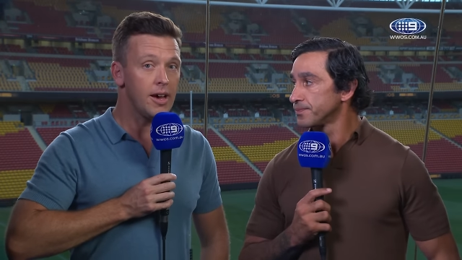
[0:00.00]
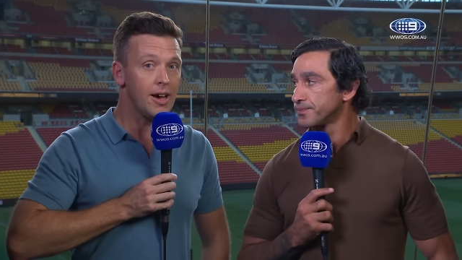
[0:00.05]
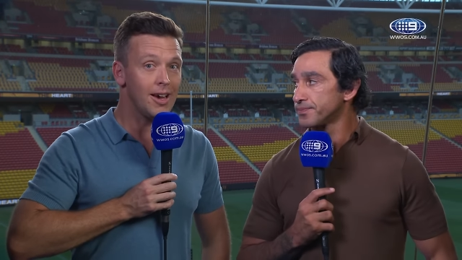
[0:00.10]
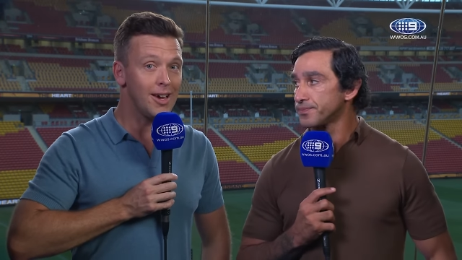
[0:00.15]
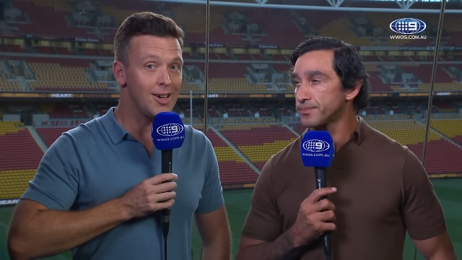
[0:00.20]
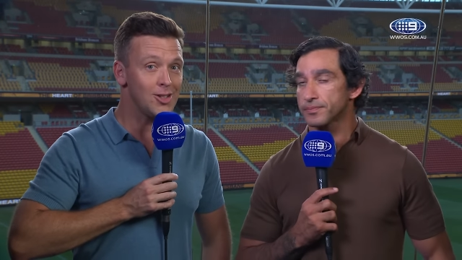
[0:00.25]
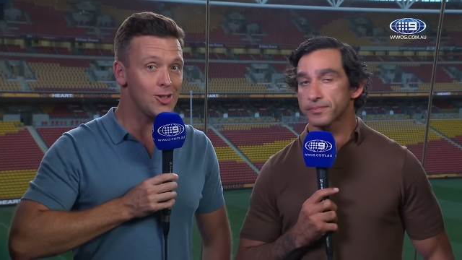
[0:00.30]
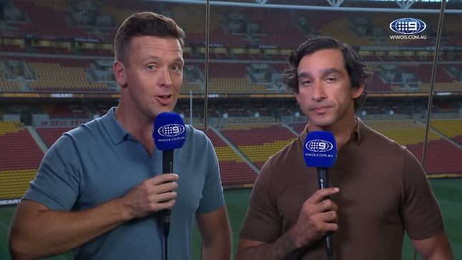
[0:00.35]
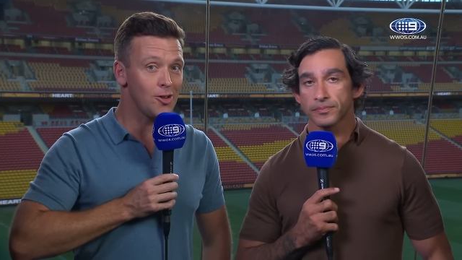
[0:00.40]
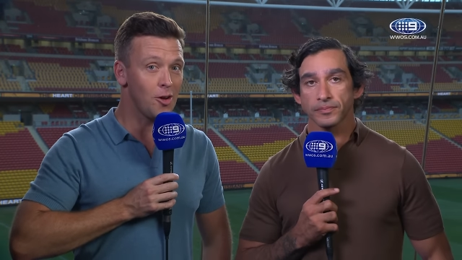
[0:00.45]

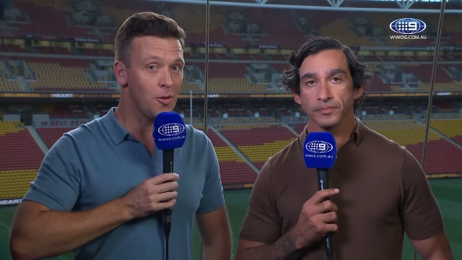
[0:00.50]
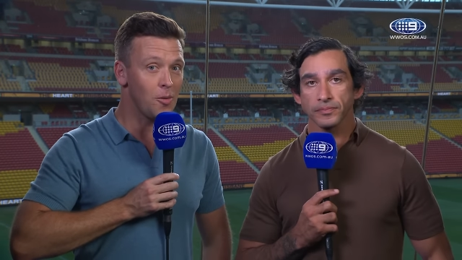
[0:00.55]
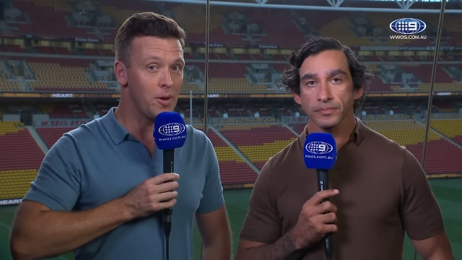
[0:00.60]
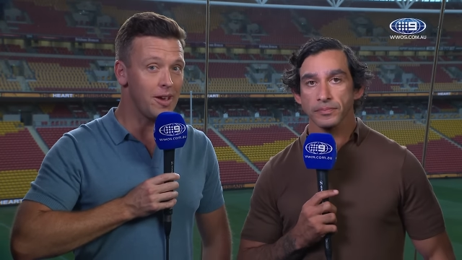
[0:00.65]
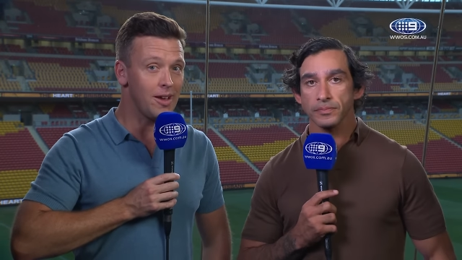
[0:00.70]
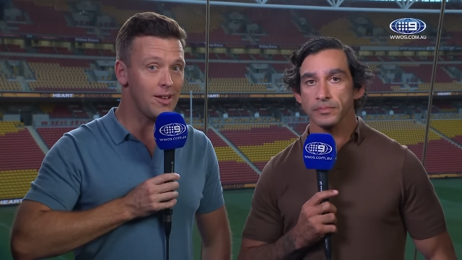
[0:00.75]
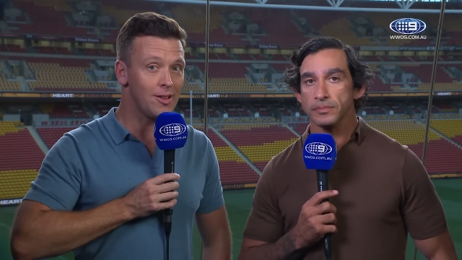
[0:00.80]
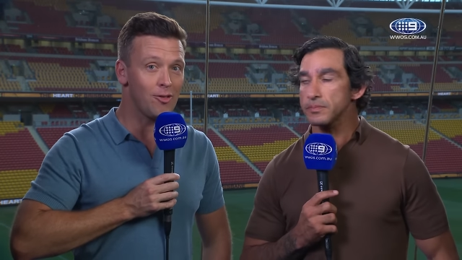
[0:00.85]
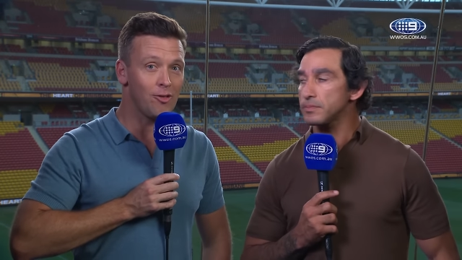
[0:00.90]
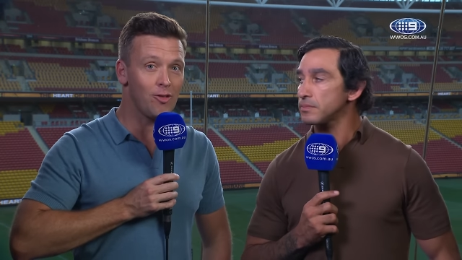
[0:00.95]
Speaker 1: Easter long weekend
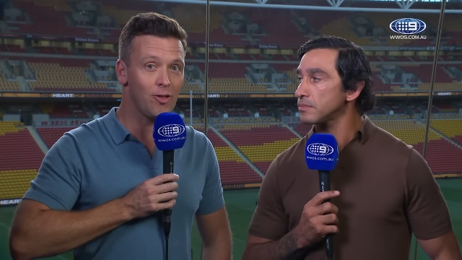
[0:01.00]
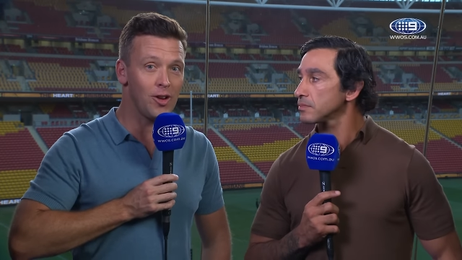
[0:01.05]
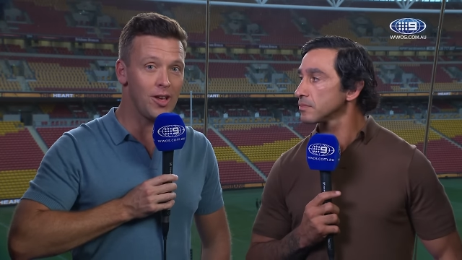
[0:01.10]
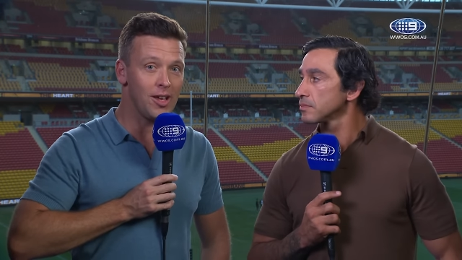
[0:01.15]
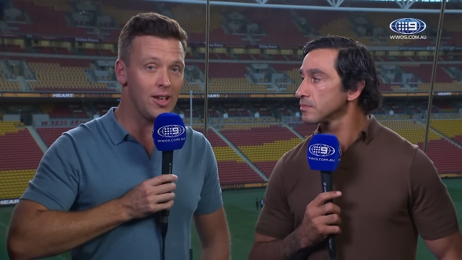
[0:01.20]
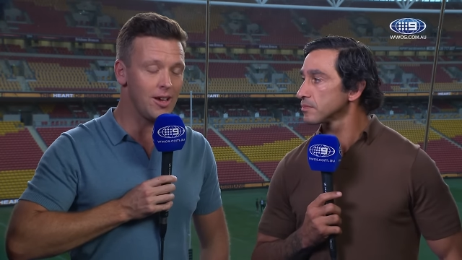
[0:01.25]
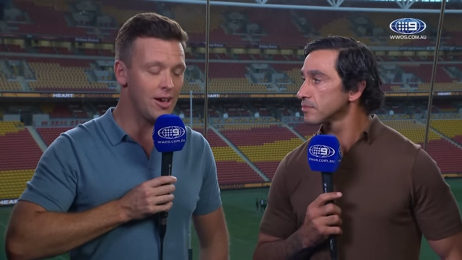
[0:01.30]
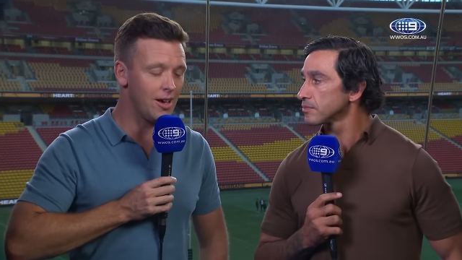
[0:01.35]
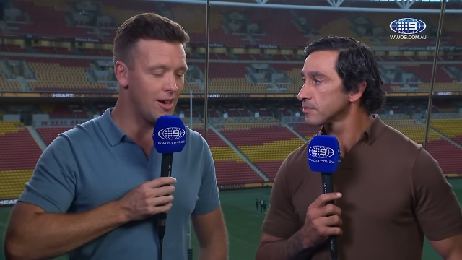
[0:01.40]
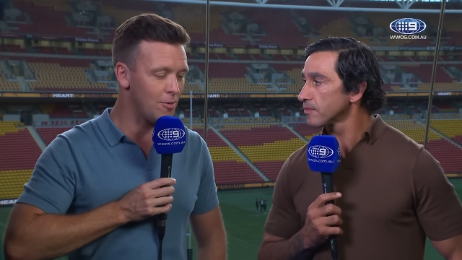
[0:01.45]
of footy
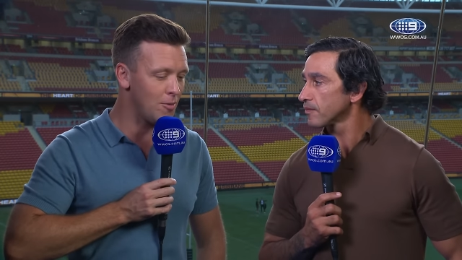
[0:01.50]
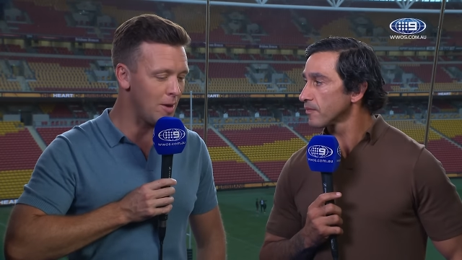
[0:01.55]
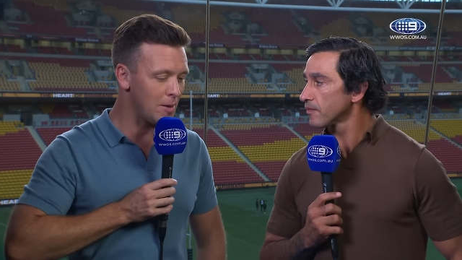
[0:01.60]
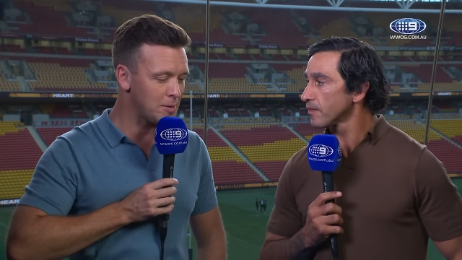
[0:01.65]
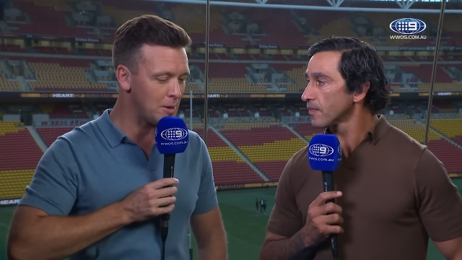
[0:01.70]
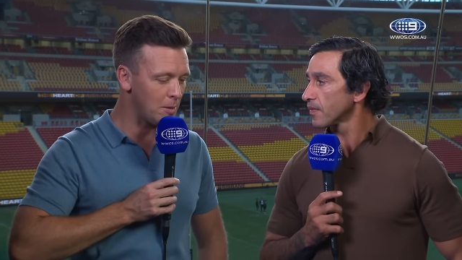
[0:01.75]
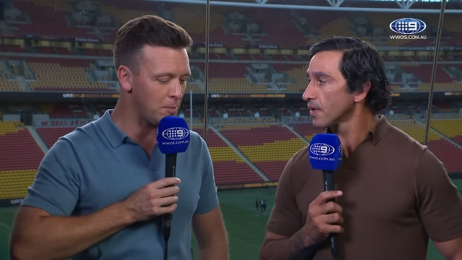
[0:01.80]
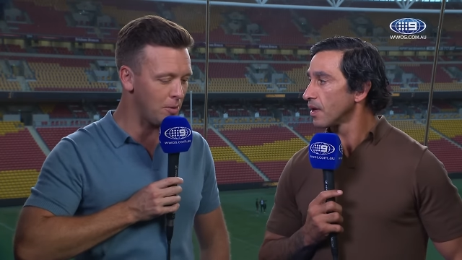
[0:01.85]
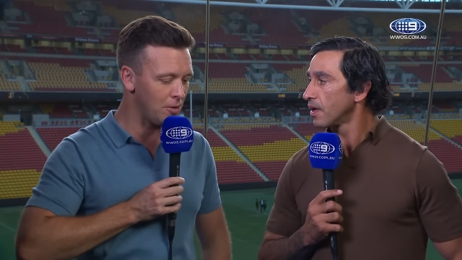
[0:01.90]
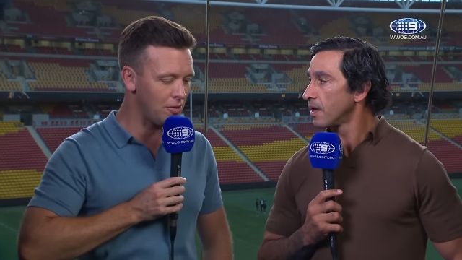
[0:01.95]
wrapped up
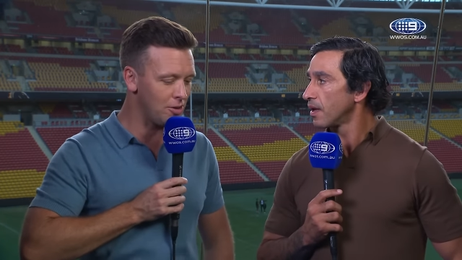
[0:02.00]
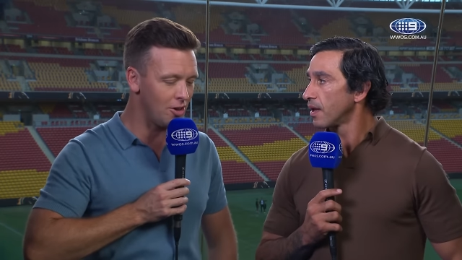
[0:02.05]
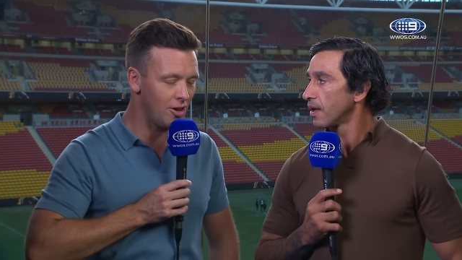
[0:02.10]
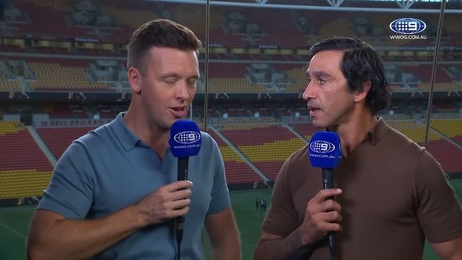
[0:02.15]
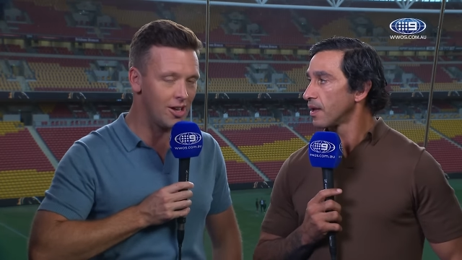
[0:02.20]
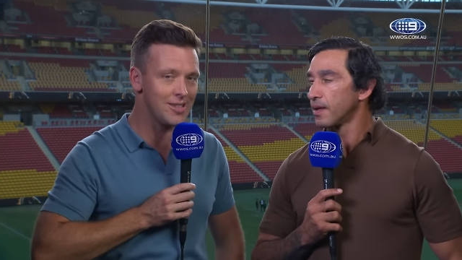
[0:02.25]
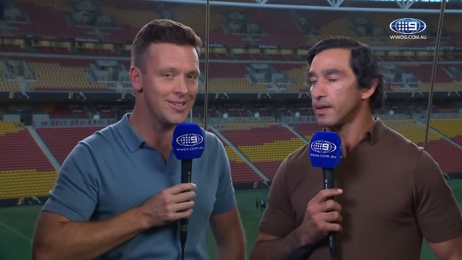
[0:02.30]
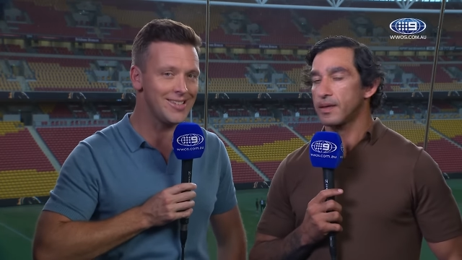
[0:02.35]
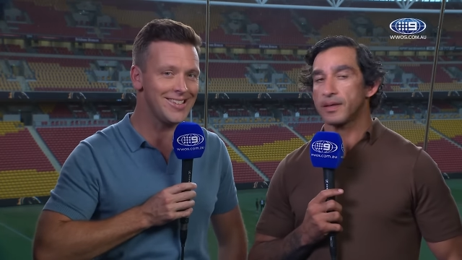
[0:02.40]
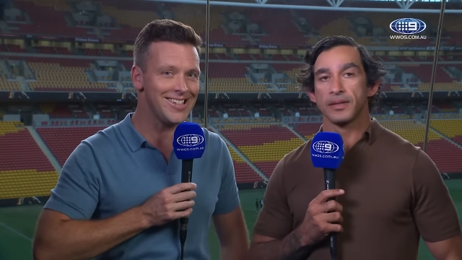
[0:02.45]
on
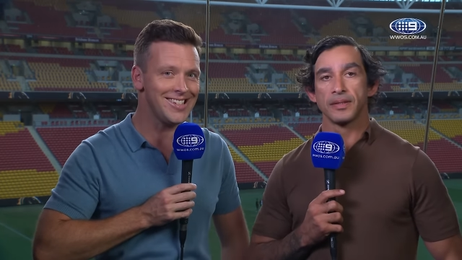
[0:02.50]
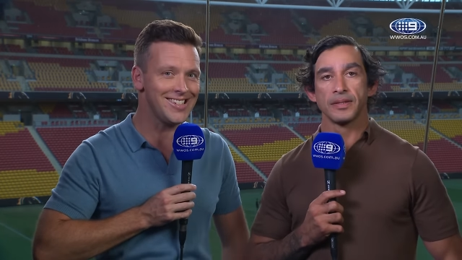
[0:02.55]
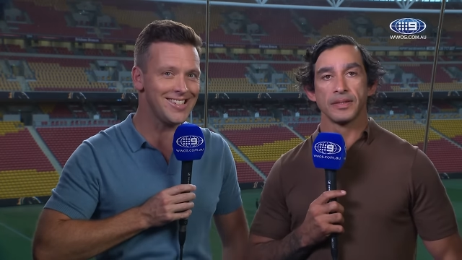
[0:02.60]
9 this